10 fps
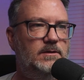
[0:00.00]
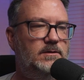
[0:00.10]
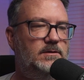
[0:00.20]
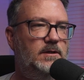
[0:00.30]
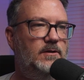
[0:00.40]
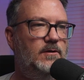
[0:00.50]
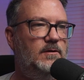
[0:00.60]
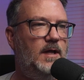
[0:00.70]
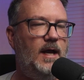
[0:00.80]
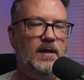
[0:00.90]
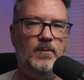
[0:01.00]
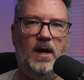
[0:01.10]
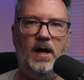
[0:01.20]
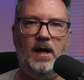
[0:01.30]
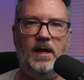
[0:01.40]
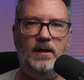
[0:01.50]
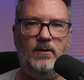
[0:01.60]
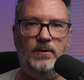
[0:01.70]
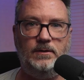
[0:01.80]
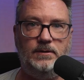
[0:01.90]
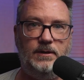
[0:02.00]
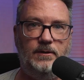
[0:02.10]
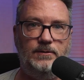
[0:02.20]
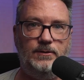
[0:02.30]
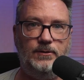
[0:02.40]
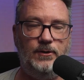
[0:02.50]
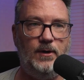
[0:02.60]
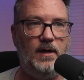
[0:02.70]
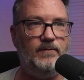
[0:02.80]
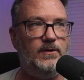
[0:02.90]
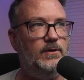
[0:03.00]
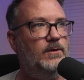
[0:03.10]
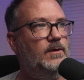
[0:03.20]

it's either lagging behind or just tells you you have to.